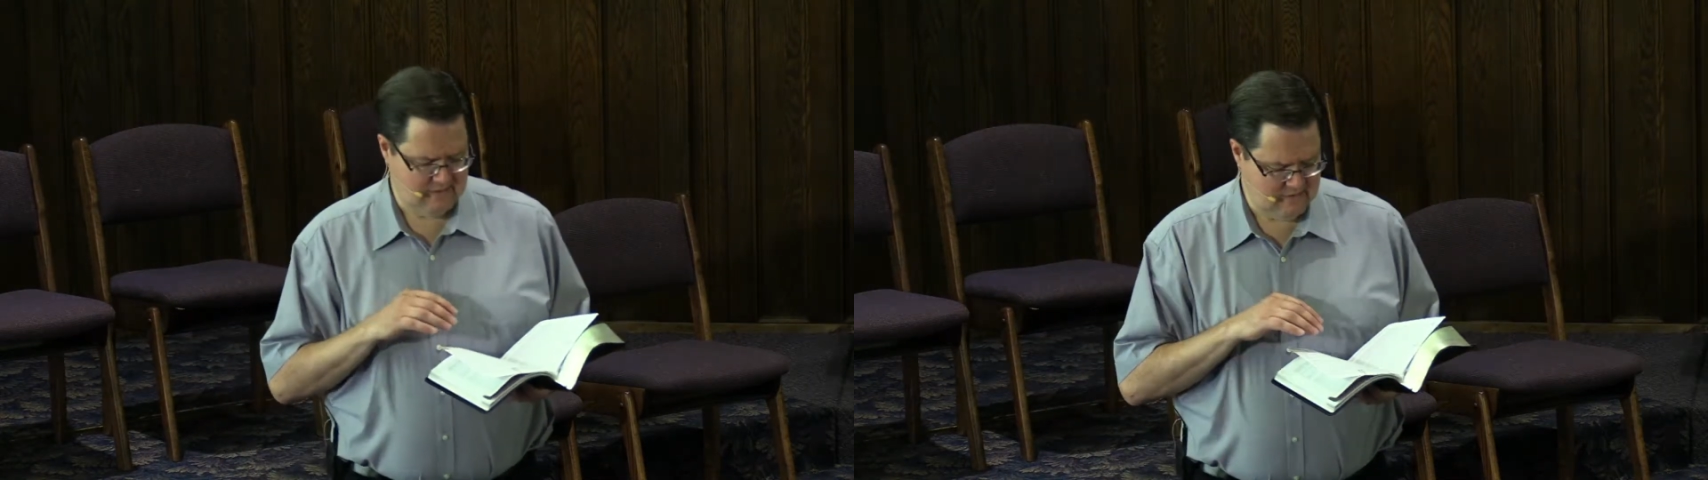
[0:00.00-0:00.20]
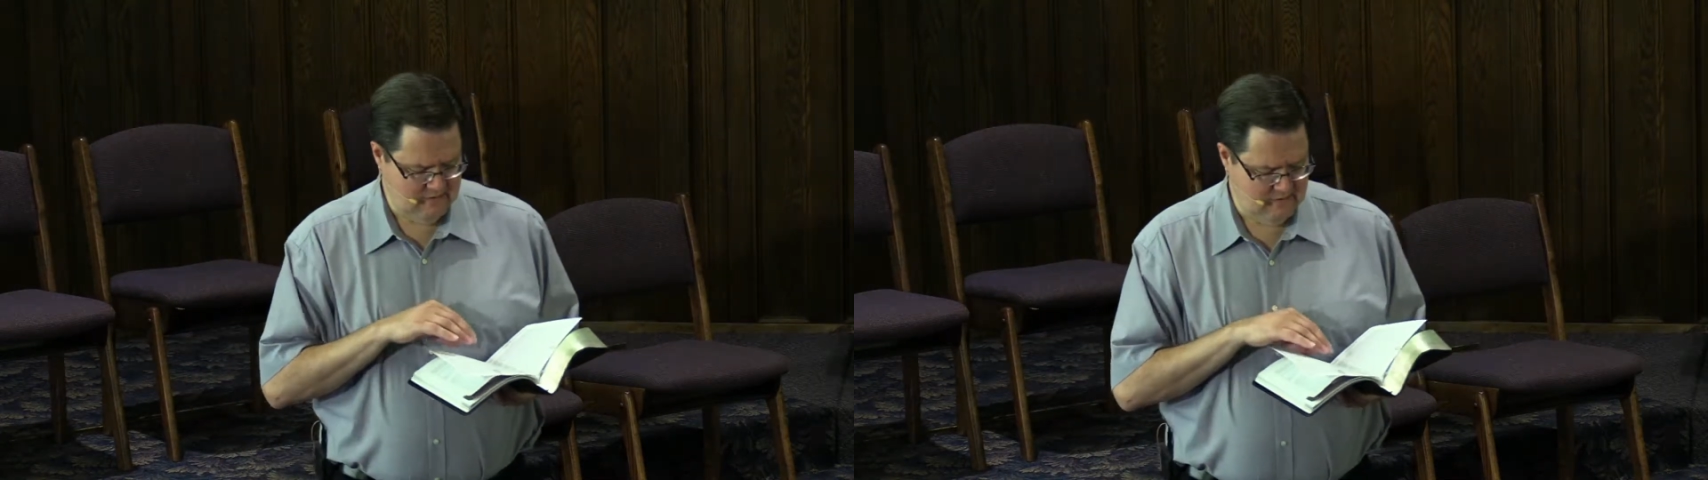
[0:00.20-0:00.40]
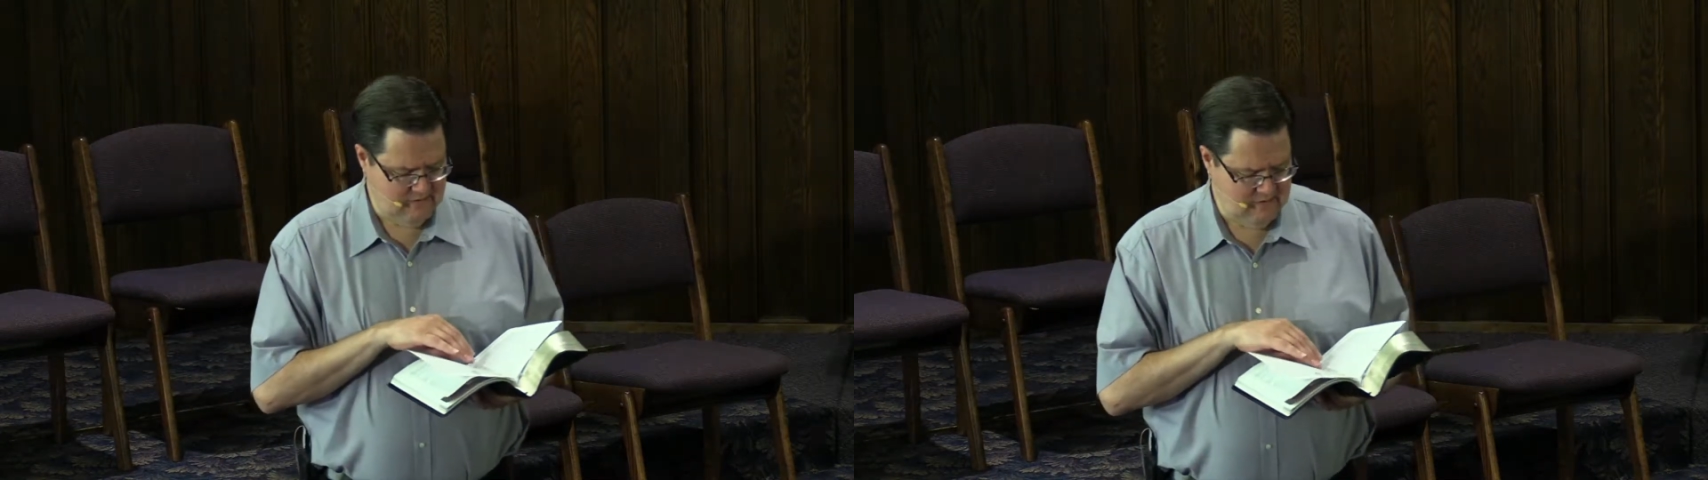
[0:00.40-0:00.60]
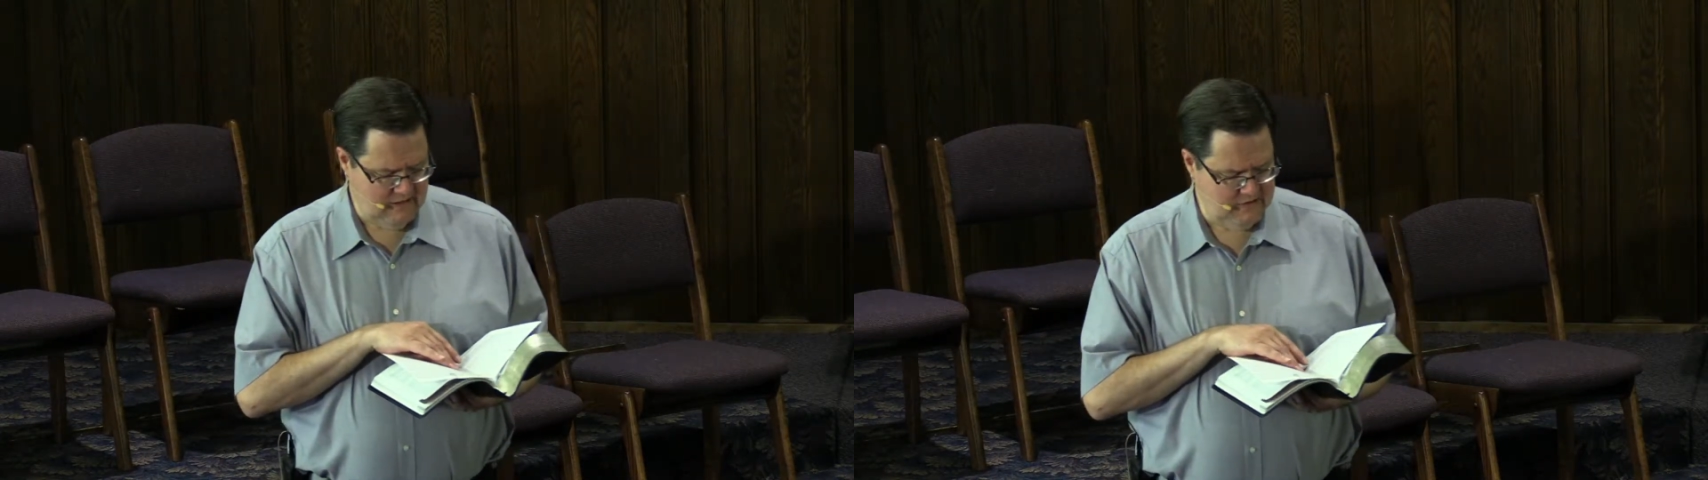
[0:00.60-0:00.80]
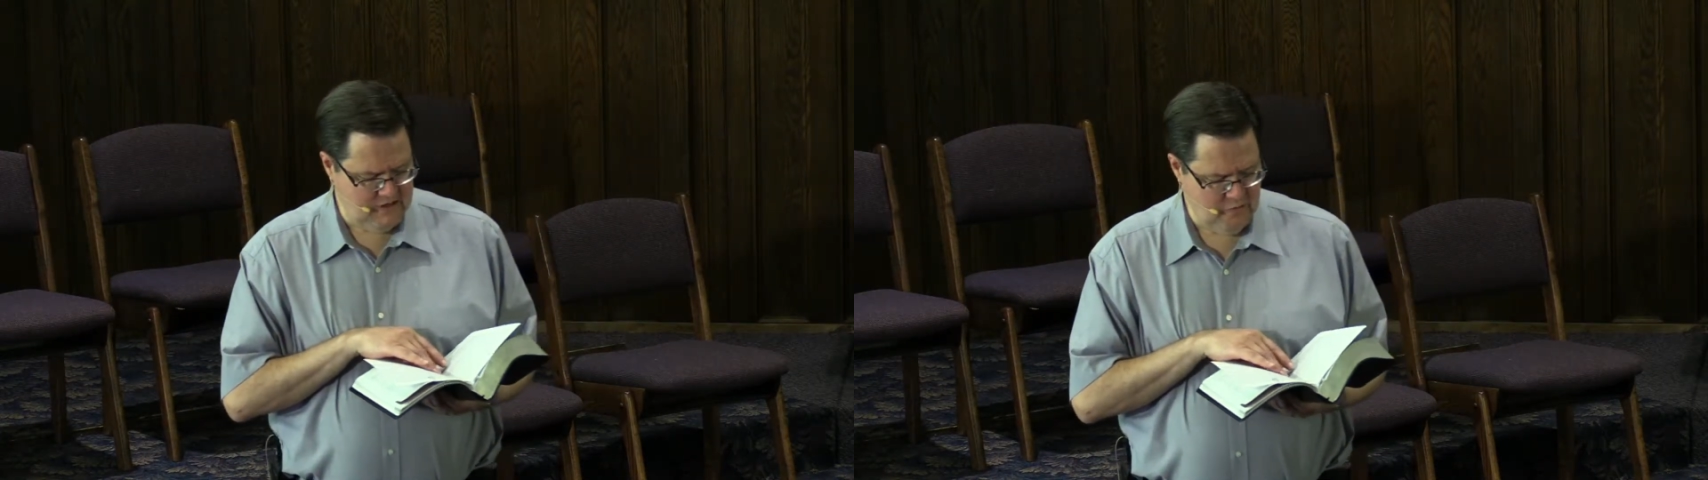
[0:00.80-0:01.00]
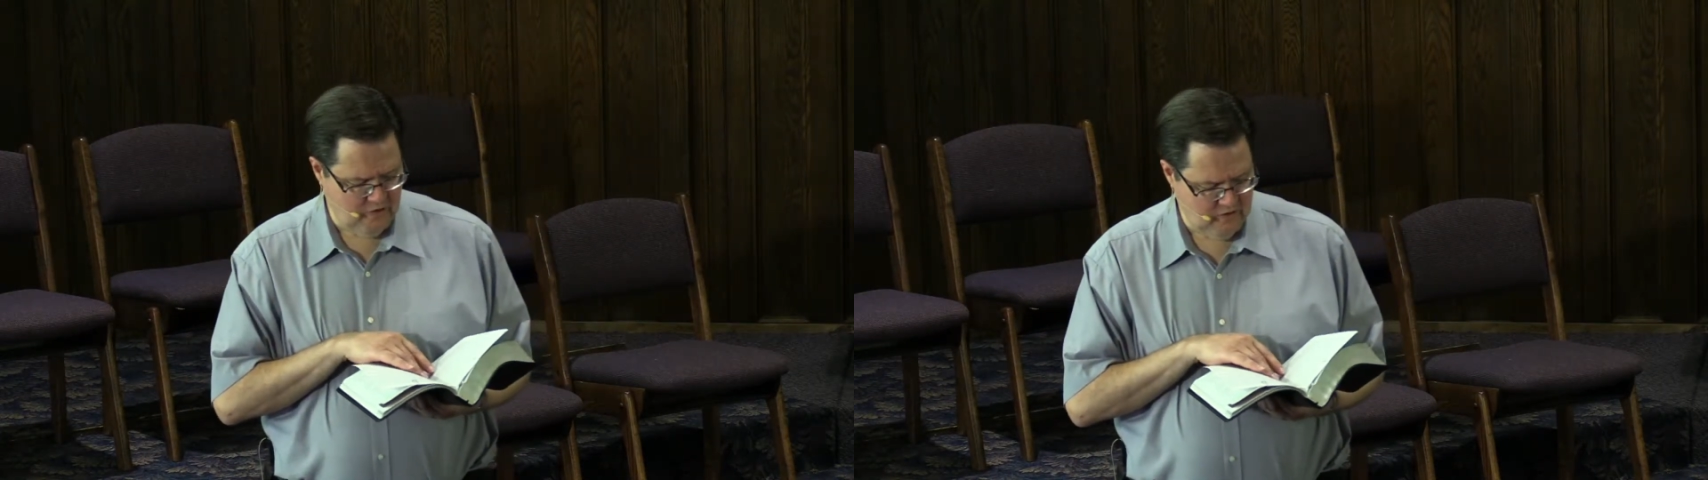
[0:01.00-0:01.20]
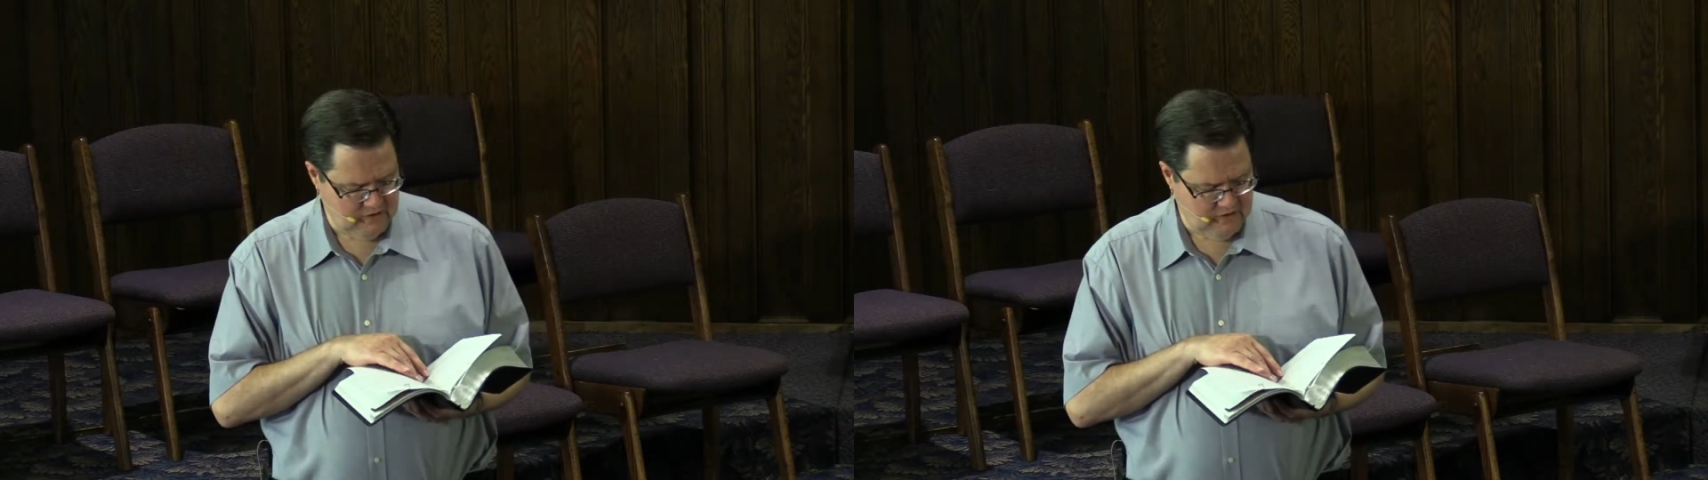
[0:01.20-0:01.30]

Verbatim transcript: to Disney World